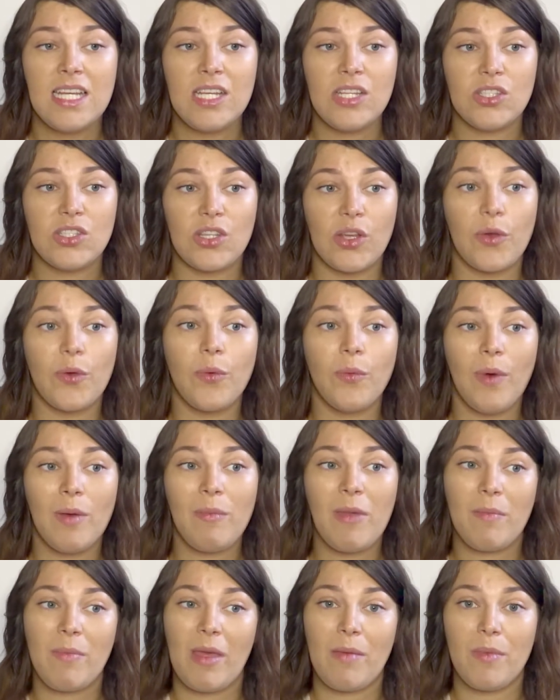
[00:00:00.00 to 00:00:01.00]
So when
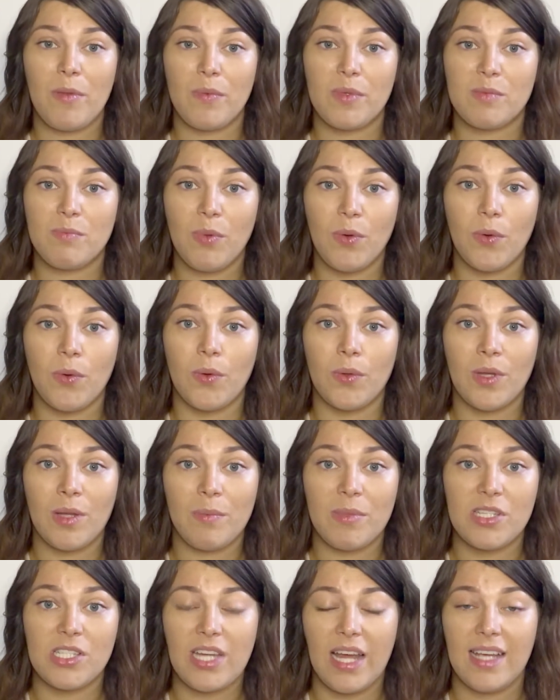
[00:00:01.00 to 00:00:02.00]
my baby was born up
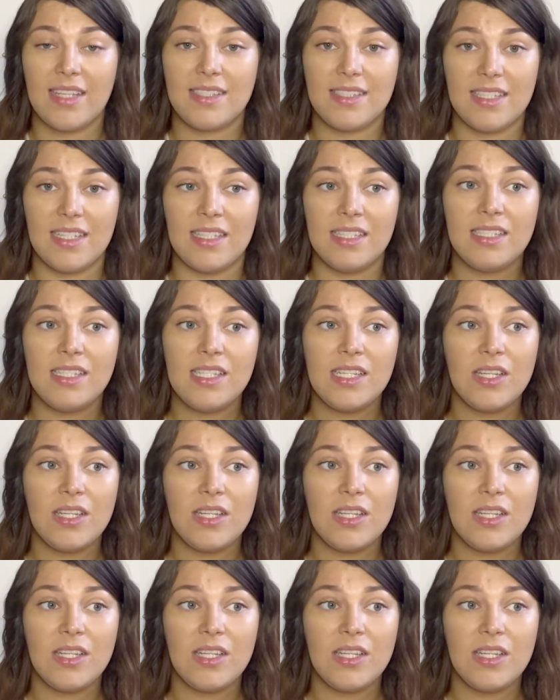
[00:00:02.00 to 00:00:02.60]
in Chester,